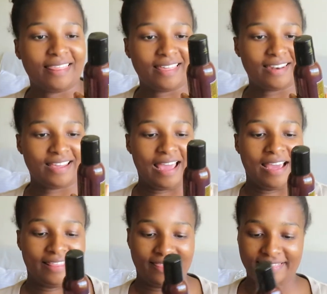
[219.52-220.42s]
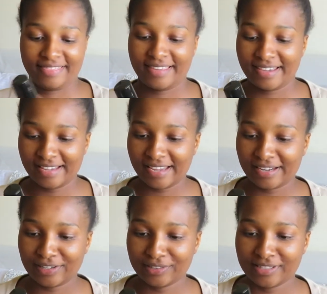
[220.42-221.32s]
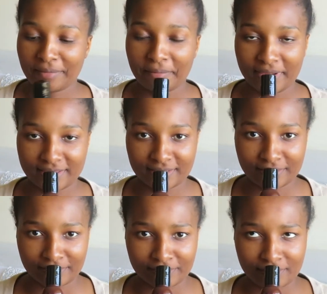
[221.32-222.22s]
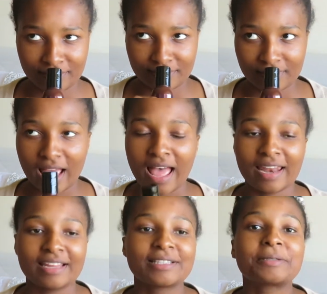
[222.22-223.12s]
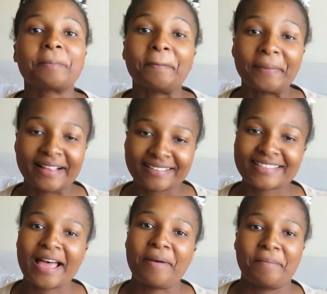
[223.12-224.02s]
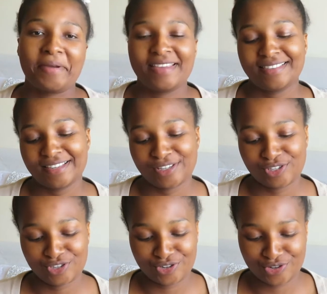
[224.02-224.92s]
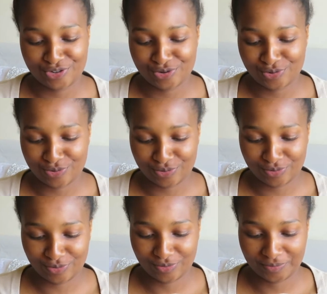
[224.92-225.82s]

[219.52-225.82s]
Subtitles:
that I think it looks amazing and it smells amazing too.